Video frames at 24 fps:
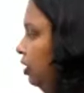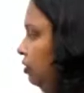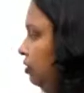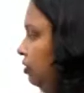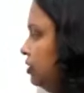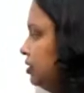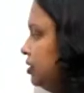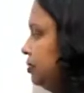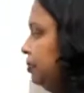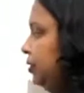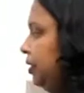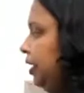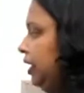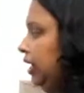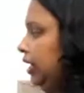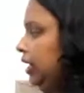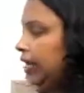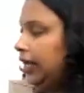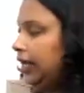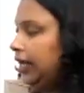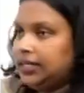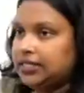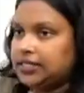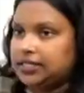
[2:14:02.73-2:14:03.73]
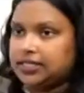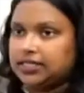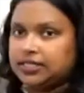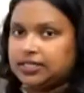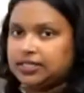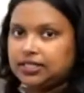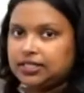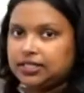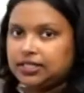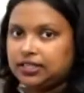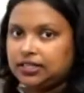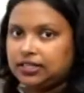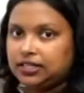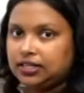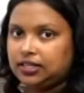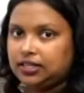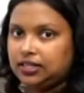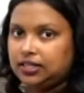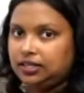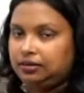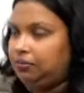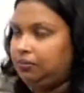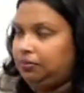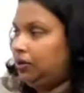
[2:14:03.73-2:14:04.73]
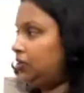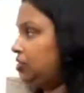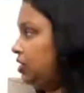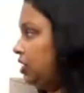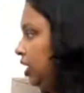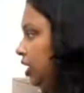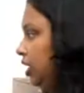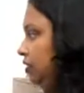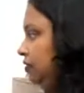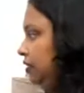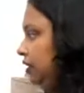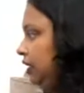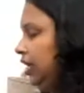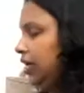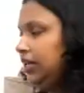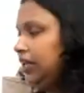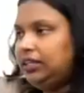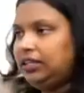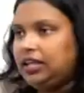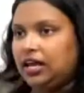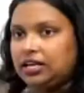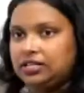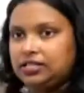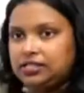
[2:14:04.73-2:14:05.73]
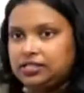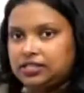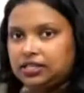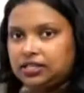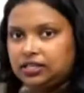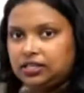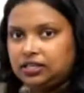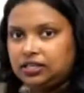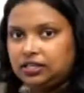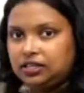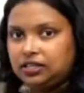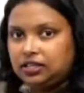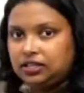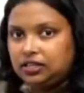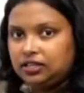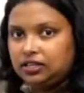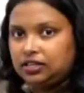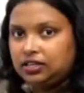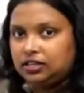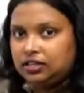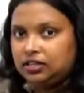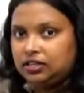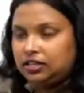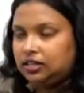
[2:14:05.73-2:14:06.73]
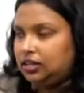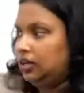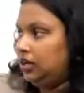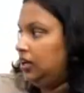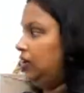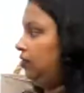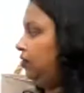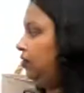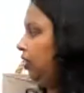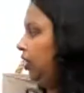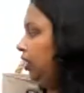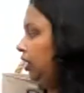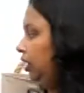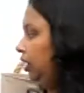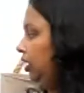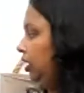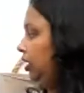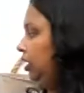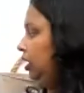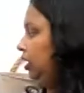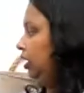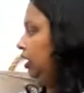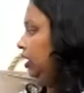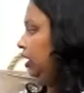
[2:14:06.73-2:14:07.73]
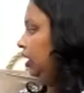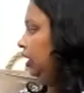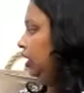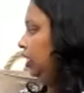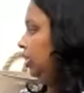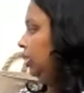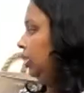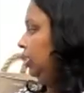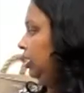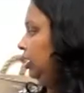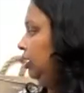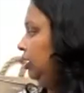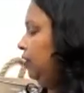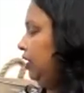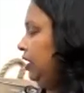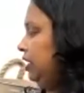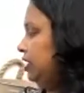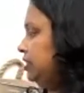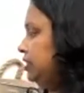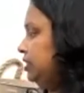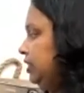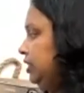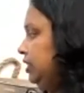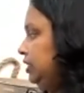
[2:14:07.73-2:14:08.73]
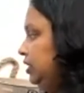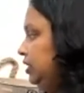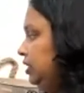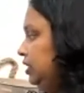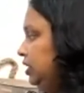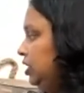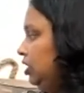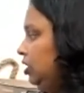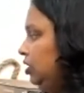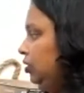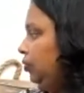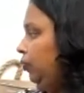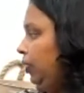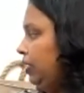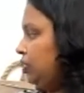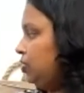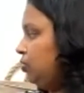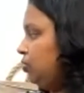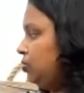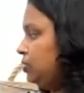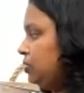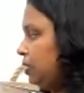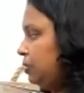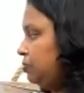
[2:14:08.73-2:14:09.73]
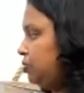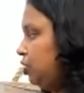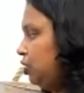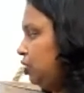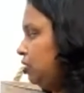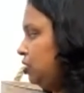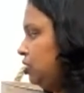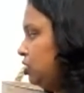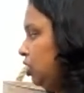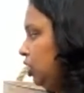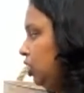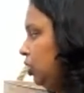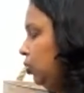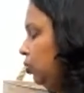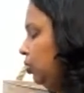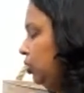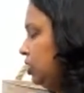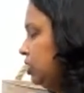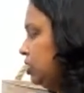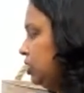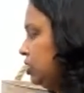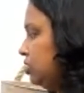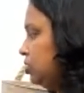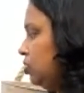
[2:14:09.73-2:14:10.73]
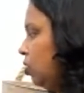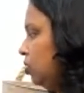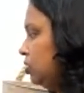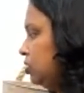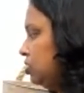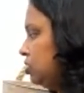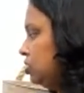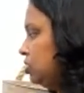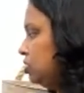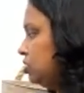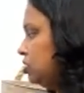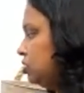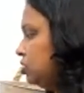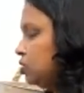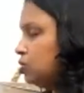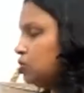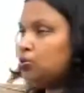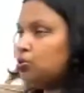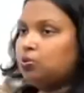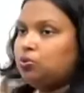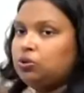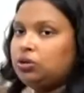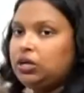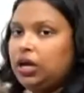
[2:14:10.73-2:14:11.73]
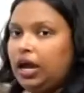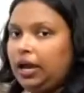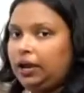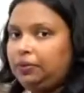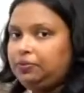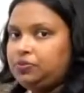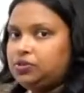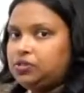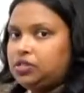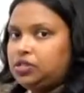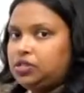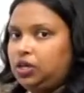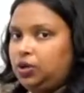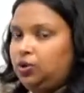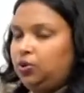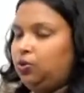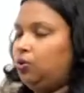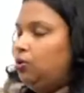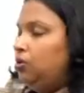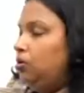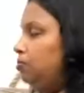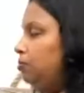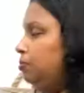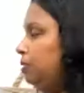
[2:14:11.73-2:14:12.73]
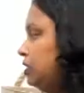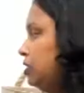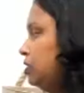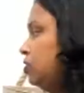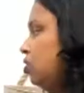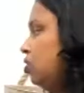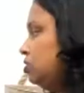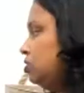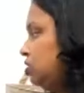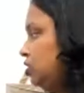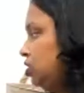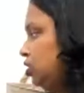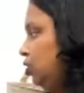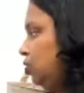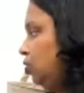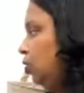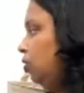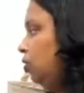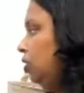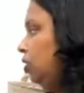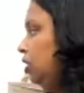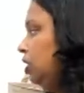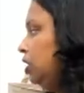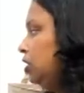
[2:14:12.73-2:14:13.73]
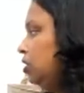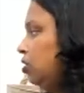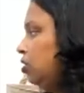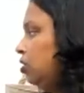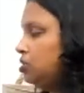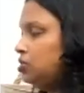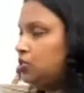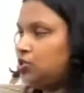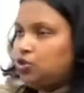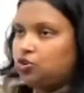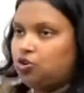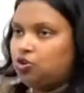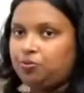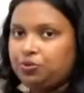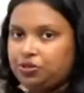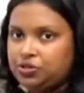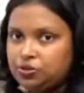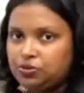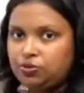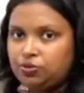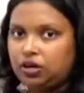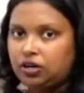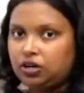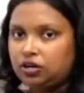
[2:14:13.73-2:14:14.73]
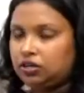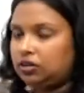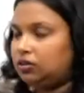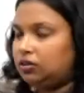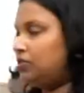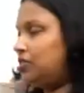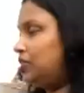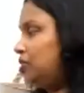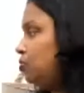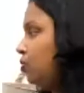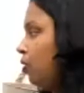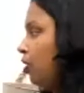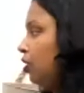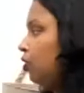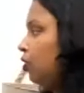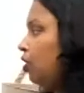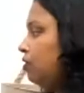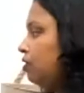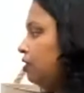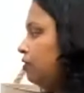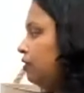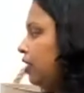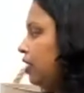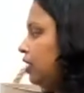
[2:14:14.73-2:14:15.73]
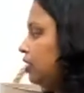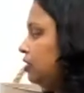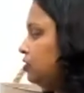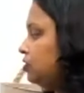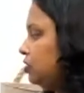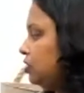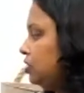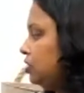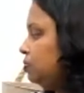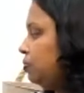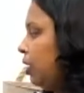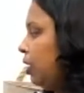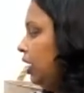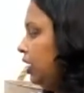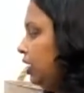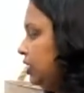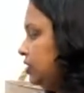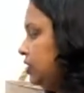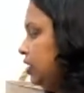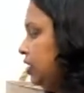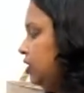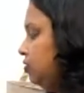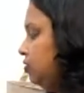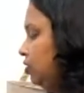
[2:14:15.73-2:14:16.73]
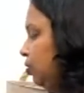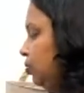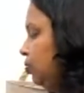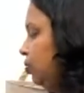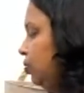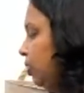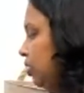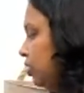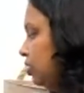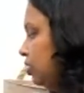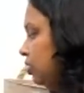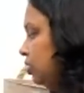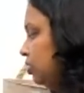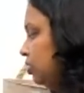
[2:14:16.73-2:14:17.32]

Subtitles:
I will separate it like this. Because here we get the answer. Right? What is it? When you substitute 0, this is cos 2 times 0 means cos 0. Cos 0 means 1. This is 1 over 1. So this part is equal to 1.